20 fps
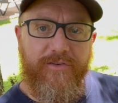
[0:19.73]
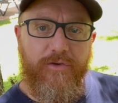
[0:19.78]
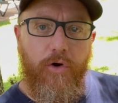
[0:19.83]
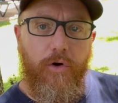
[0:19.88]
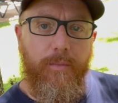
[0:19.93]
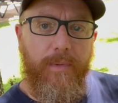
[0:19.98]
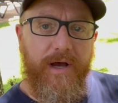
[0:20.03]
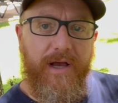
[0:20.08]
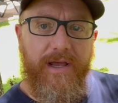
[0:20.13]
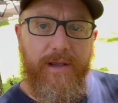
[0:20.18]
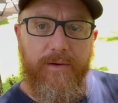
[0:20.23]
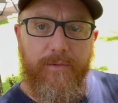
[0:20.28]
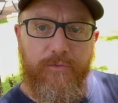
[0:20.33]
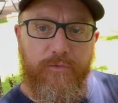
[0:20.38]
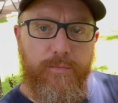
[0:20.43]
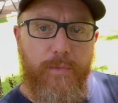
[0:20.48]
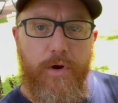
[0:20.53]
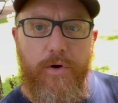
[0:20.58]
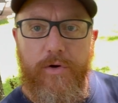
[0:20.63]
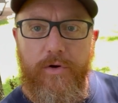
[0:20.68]
all my
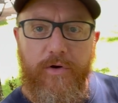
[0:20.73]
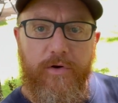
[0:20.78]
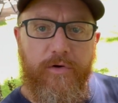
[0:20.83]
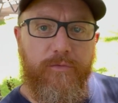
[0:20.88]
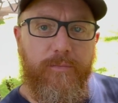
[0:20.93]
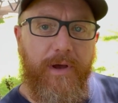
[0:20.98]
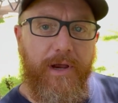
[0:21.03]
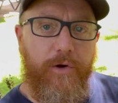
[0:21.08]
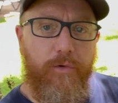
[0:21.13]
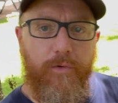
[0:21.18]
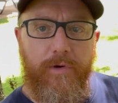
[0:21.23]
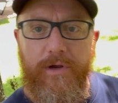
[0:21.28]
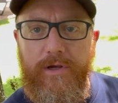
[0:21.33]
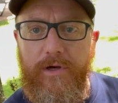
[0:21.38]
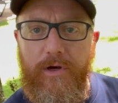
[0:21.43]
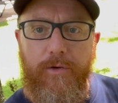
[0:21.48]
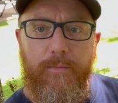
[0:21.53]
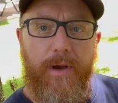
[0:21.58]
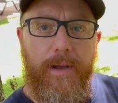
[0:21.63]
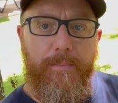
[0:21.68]
smokers, my
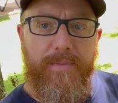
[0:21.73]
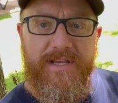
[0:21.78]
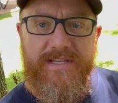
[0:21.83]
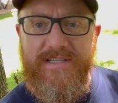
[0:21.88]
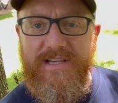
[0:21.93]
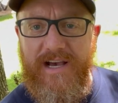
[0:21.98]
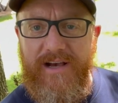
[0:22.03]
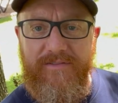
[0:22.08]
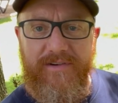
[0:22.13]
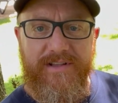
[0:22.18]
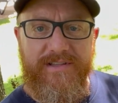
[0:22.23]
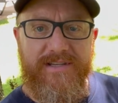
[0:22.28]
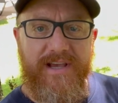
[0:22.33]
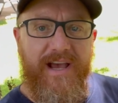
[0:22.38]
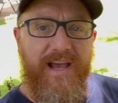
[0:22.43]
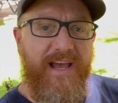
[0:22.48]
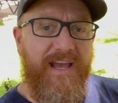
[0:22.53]
grill, my pizza ovens,